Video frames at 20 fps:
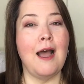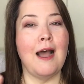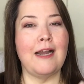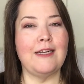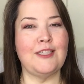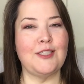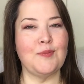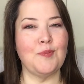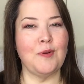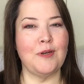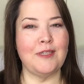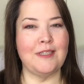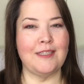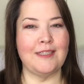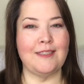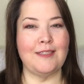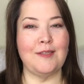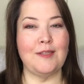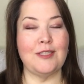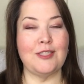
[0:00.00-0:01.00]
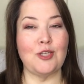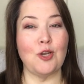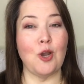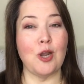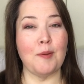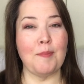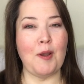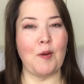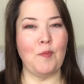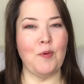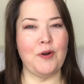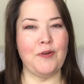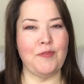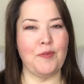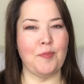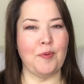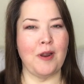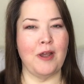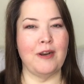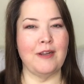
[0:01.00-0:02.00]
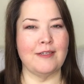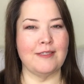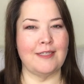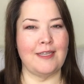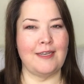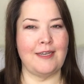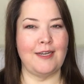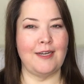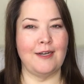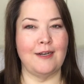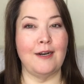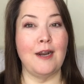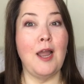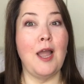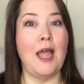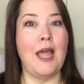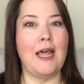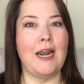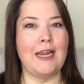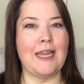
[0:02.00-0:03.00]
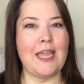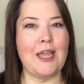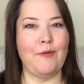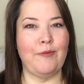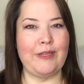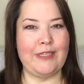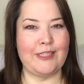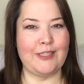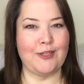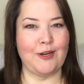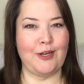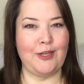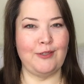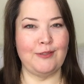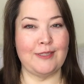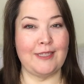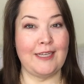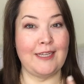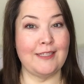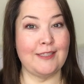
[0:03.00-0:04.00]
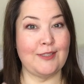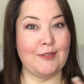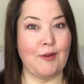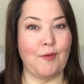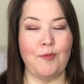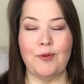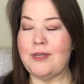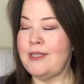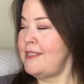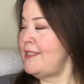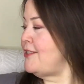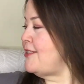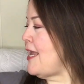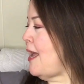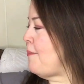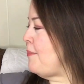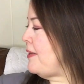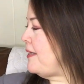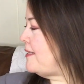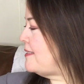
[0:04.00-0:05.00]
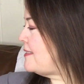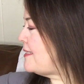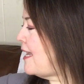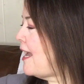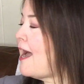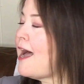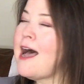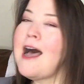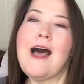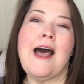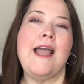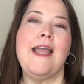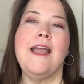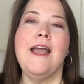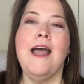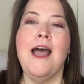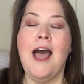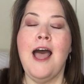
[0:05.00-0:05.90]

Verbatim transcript: I just wanted to talk about one of the products in here and I can't wait to start using it. So I wanted to stop in and say hi.